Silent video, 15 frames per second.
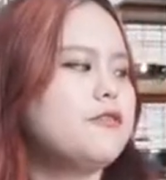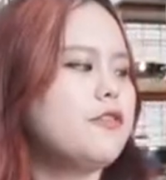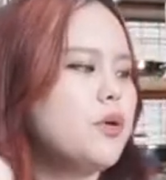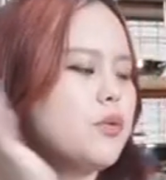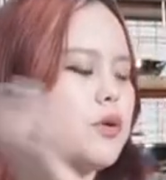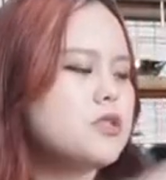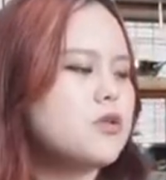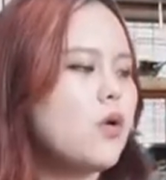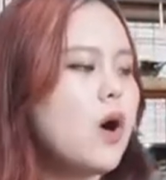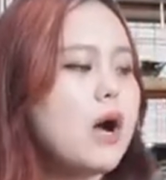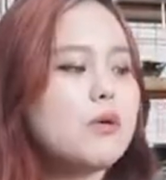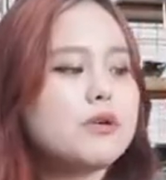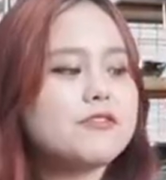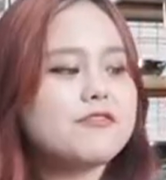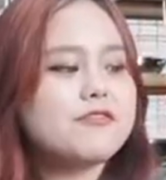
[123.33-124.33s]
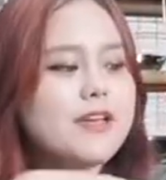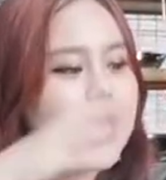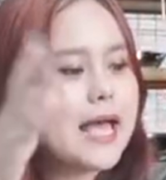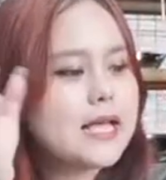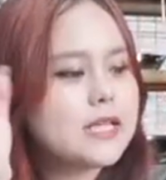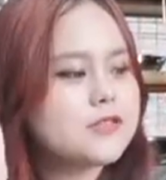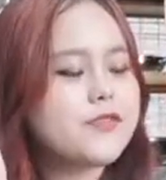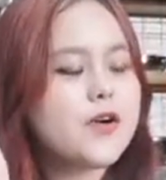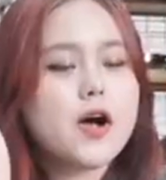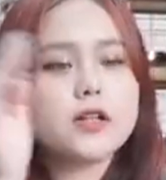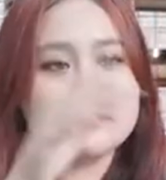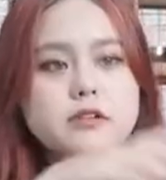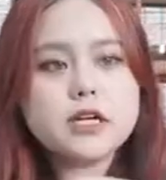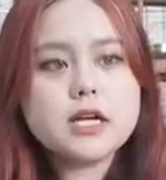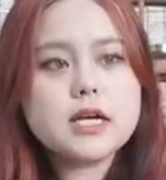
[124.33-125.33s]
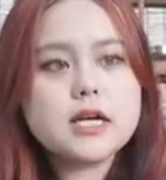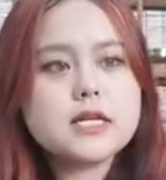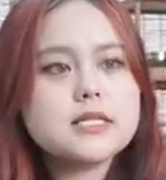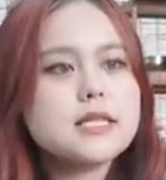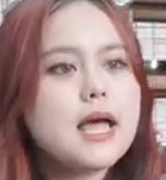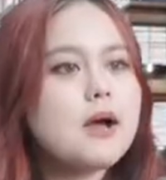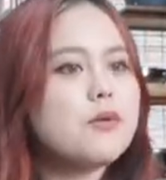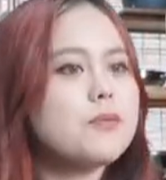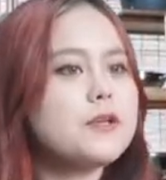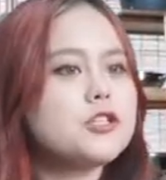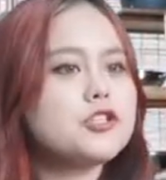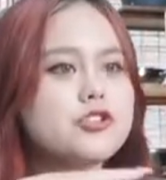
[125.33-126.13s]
viewers or our fans followers that will be